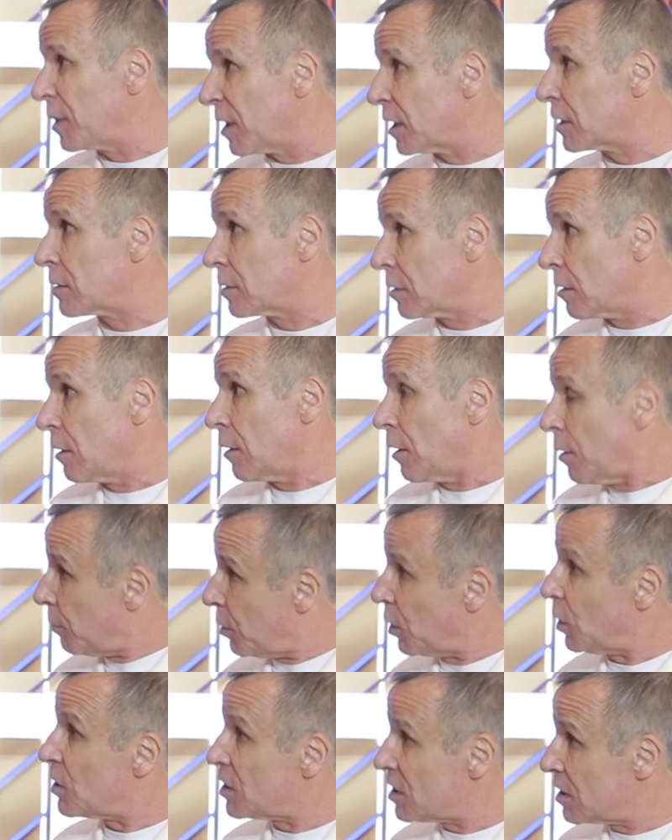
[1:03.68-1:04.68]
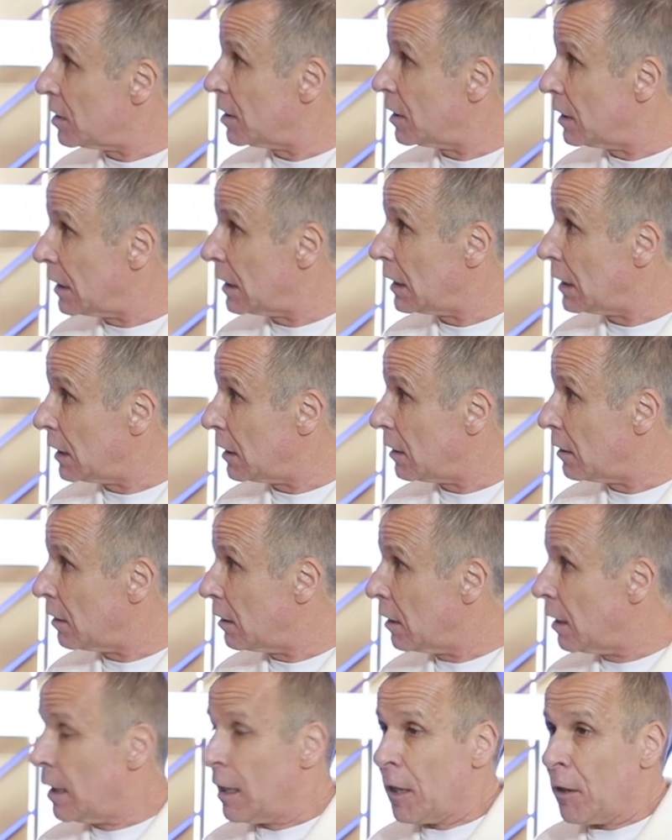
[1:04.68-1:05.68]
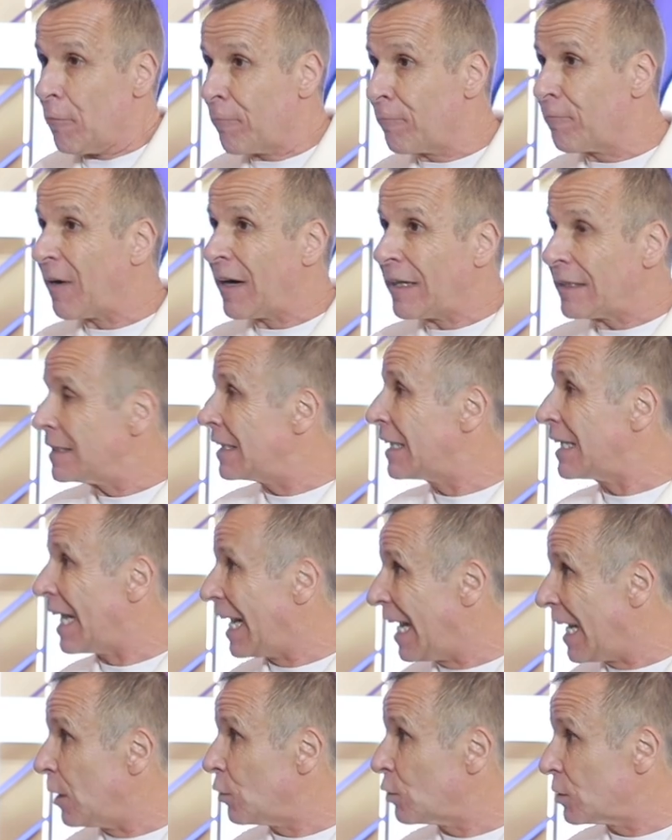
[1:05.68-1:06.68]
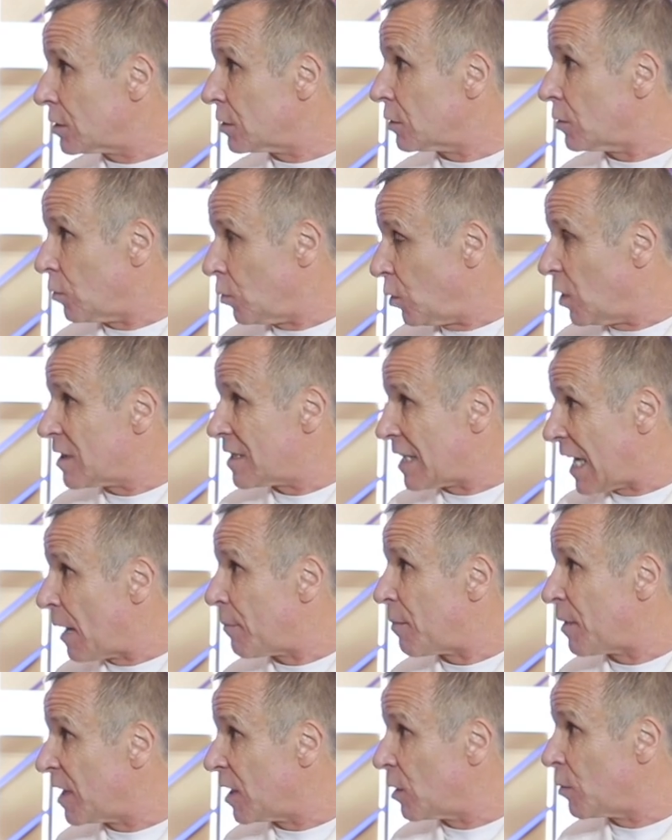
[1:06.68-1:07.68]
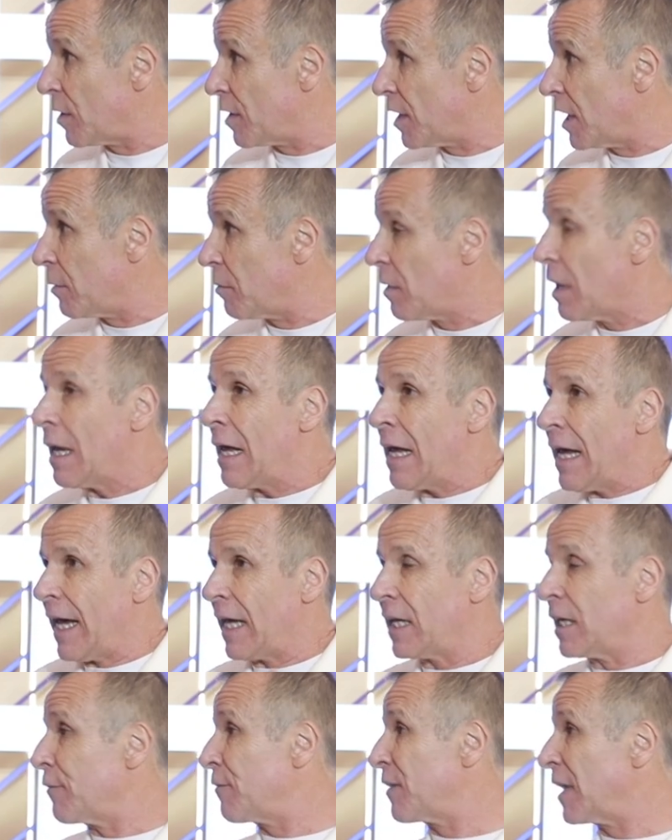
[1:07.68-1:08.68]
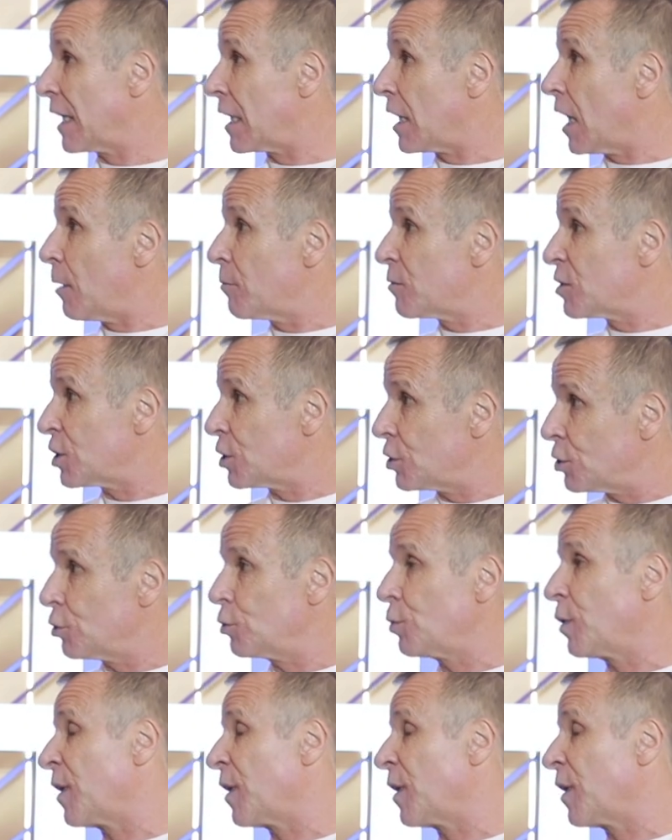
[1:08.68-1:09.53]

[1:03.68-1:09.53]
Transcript: bit personally, finding out what's happening with them, and if they come to you